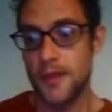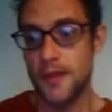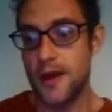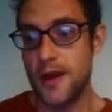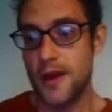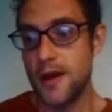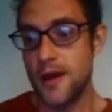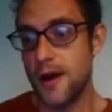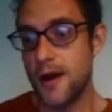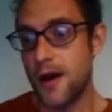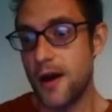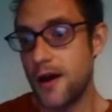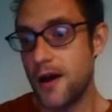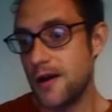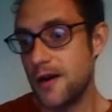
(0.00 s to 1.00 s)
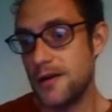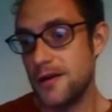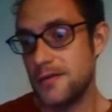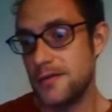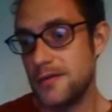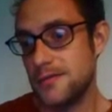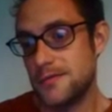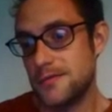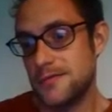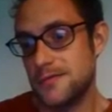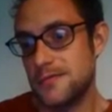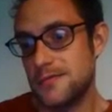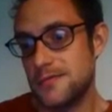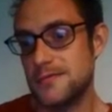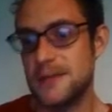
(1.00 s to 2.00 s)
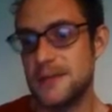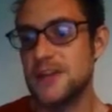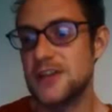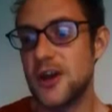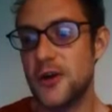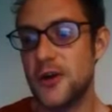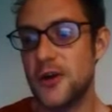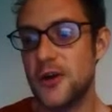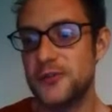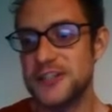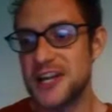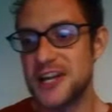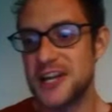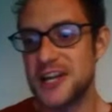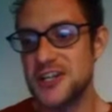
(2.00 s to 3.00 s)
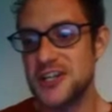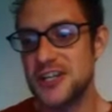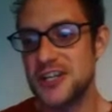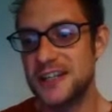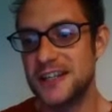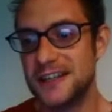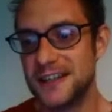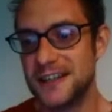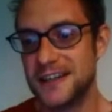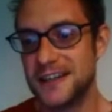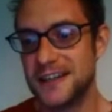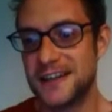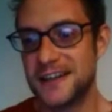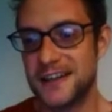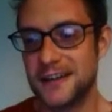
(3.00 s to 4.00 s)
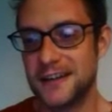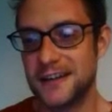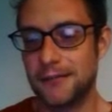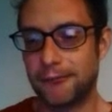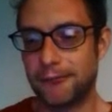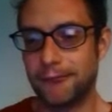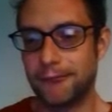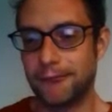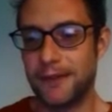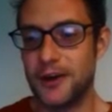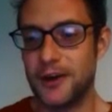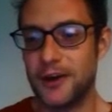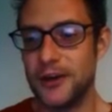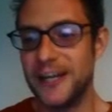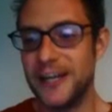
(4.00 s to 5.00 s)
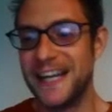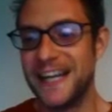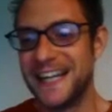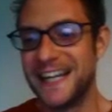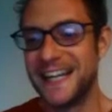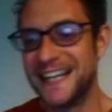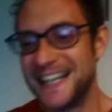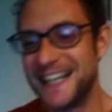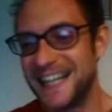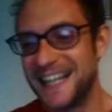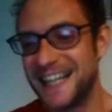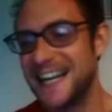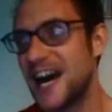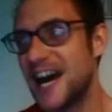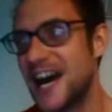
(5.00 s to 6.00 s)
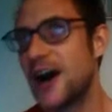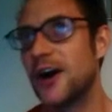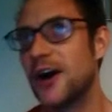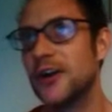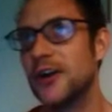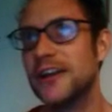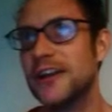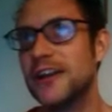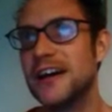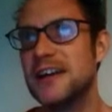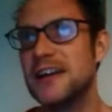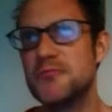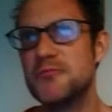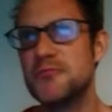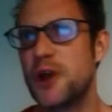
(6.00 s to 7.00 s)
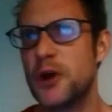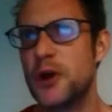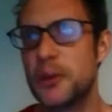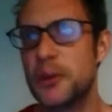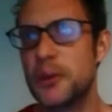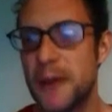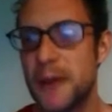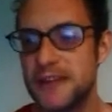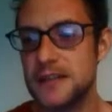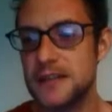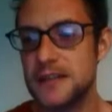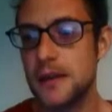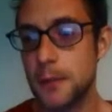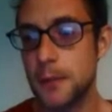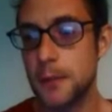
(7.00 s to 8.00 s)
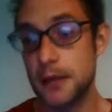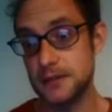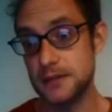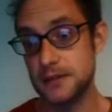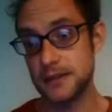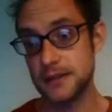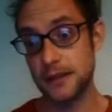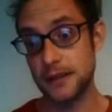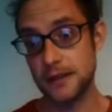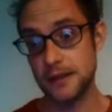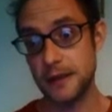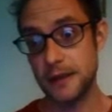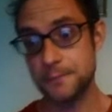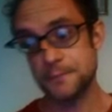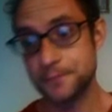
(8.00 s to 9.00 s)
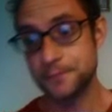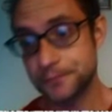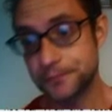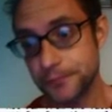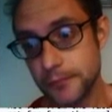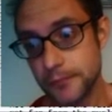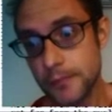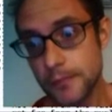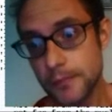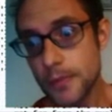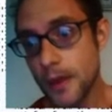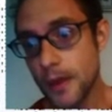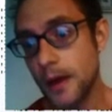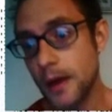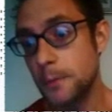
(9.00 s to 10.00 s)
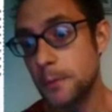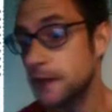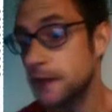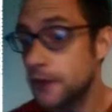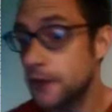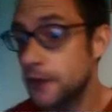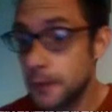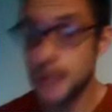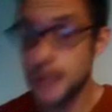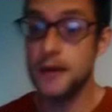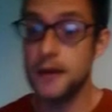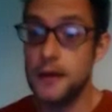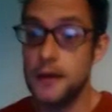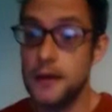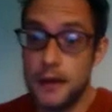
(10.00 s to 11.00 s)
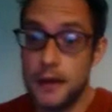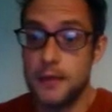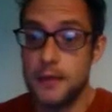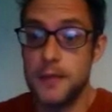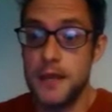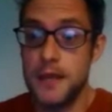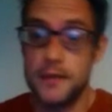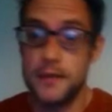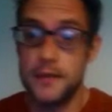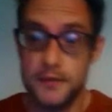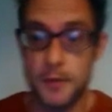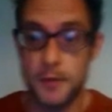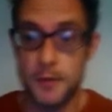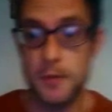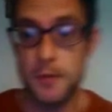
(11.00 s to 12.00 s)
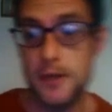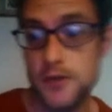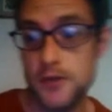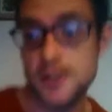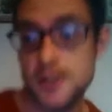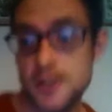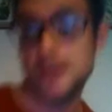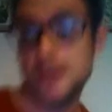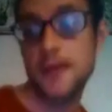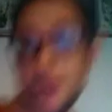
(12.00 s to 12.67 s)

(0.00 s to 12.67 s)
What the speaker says: There's a lot of discussion on on Rogue Basin and places like that. But if you're a beginner like me, this might be interesting.